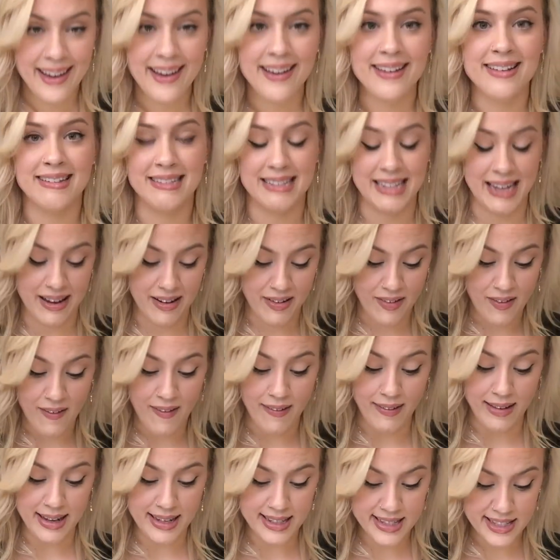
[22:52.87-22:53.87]
I said,
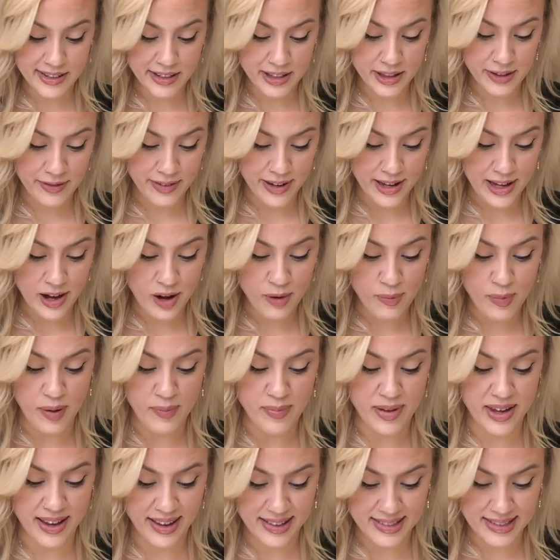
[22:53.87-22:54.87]
I'll answer in the video, but
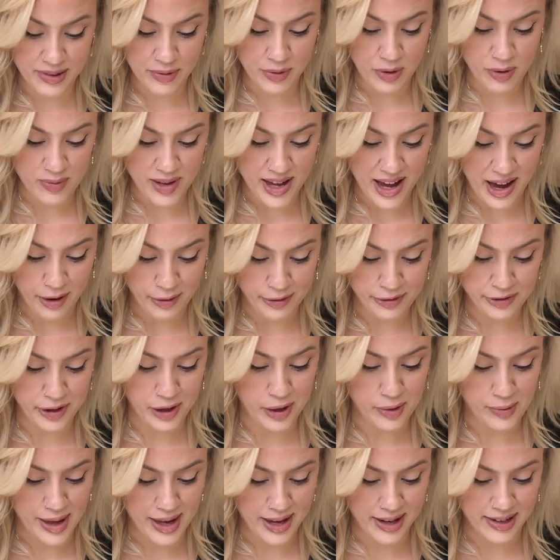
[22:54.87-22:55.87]
because it won't be out for
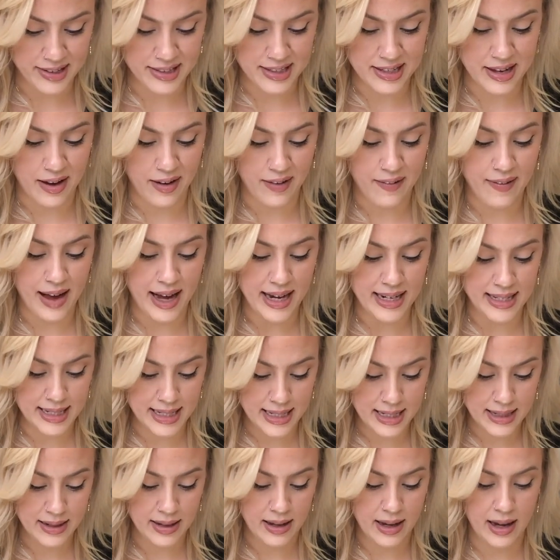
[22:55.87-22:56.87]
a week or so, I
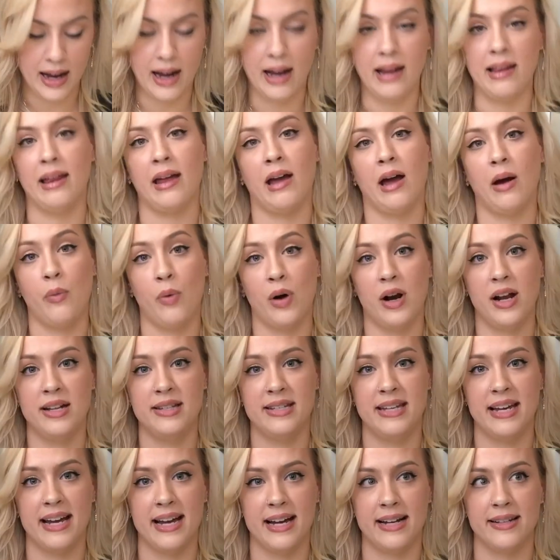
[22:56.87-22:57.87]
wanted
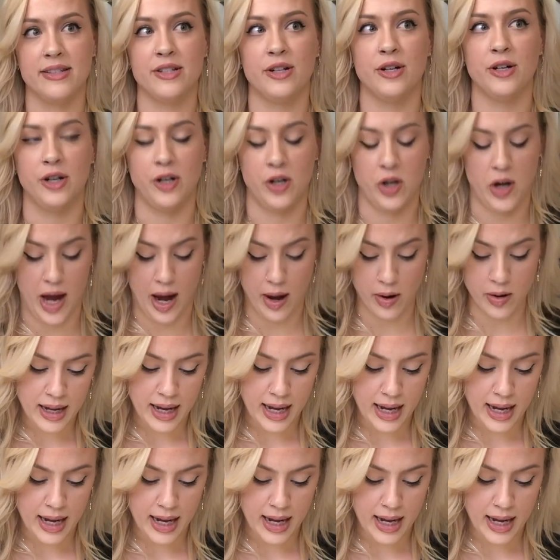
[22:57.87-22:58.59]
to answer her now.